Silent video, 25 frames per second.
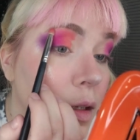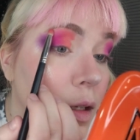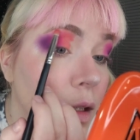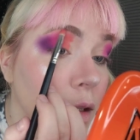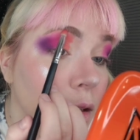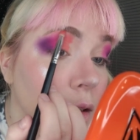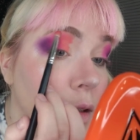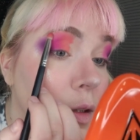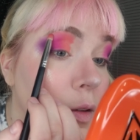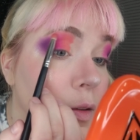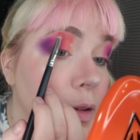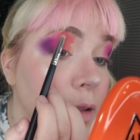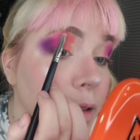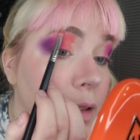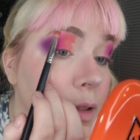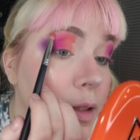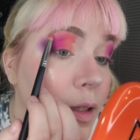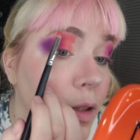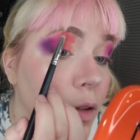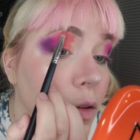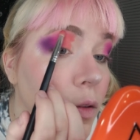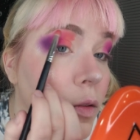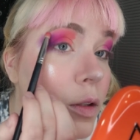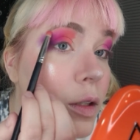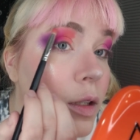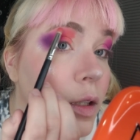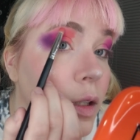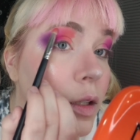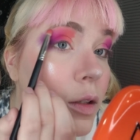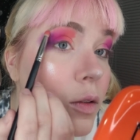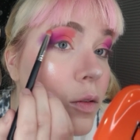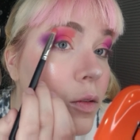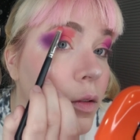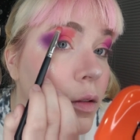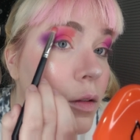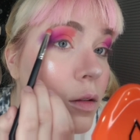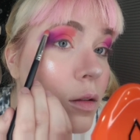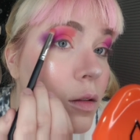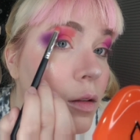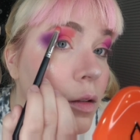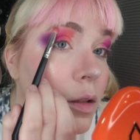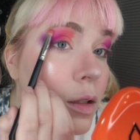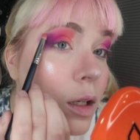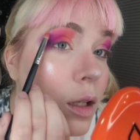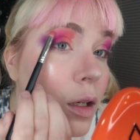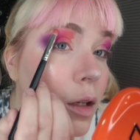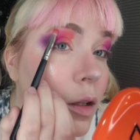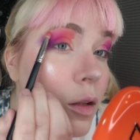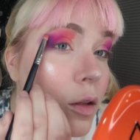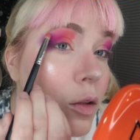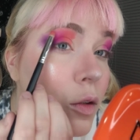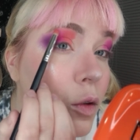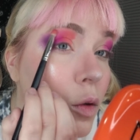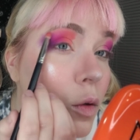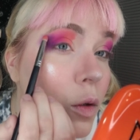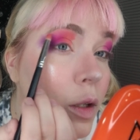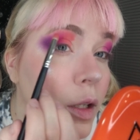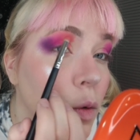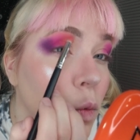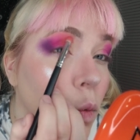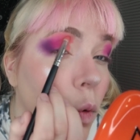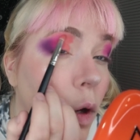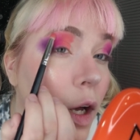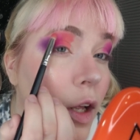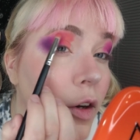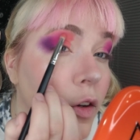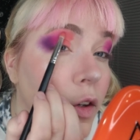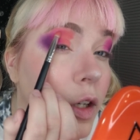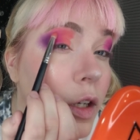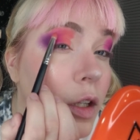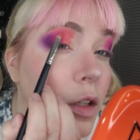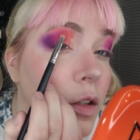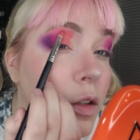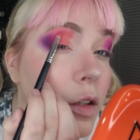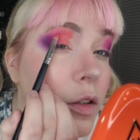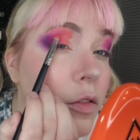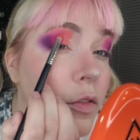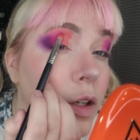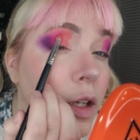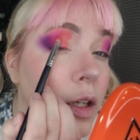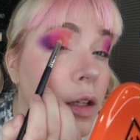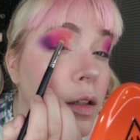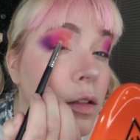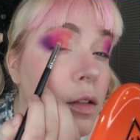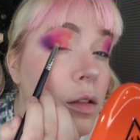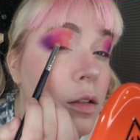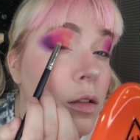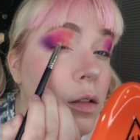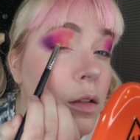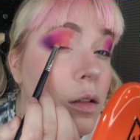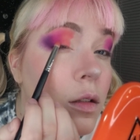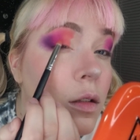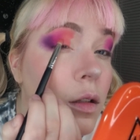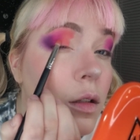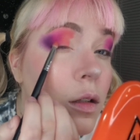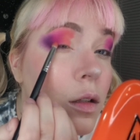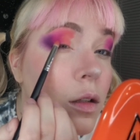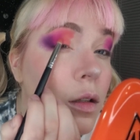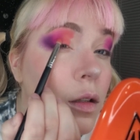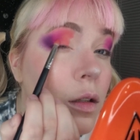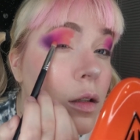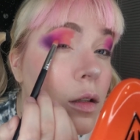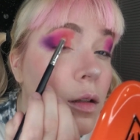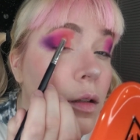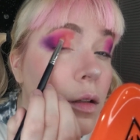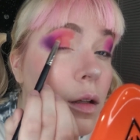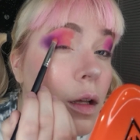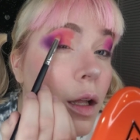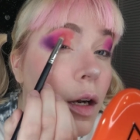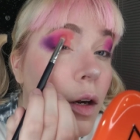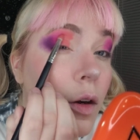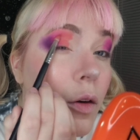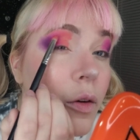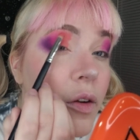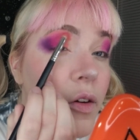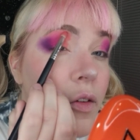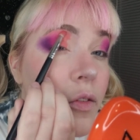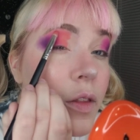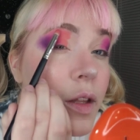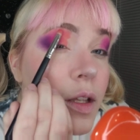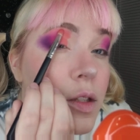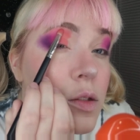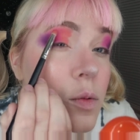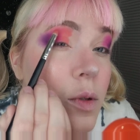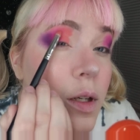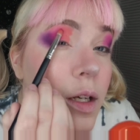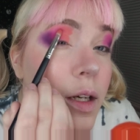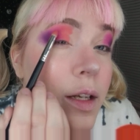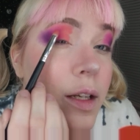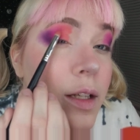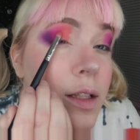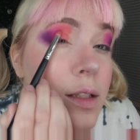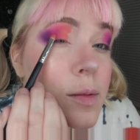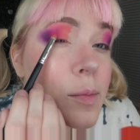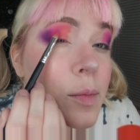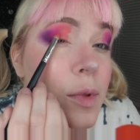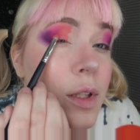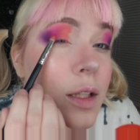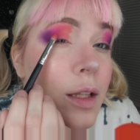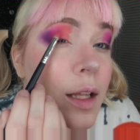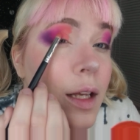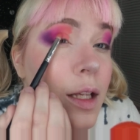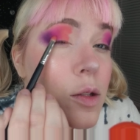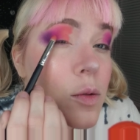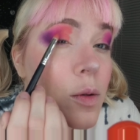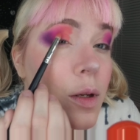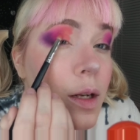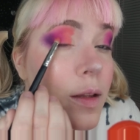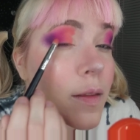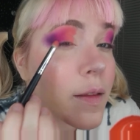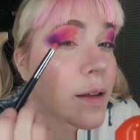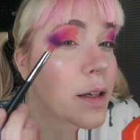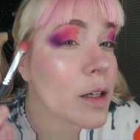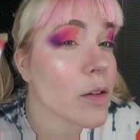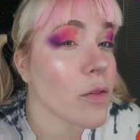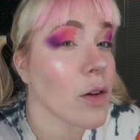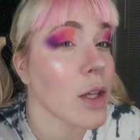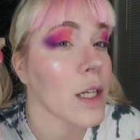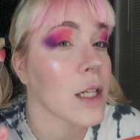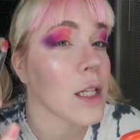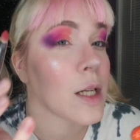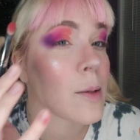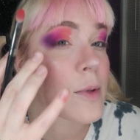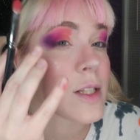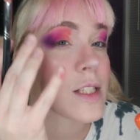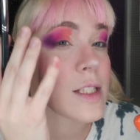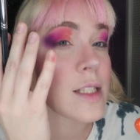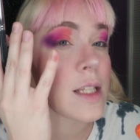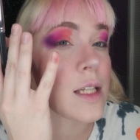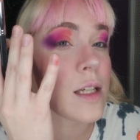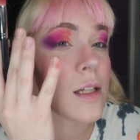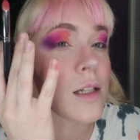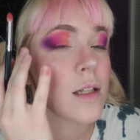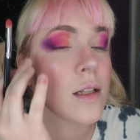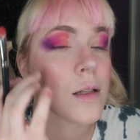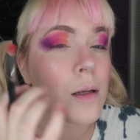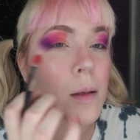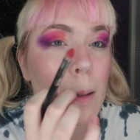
I don't know, I think that'll look cute. Kind of a little like watercolor effect. I don't know if that's what it is, but that's what I think of anytime I see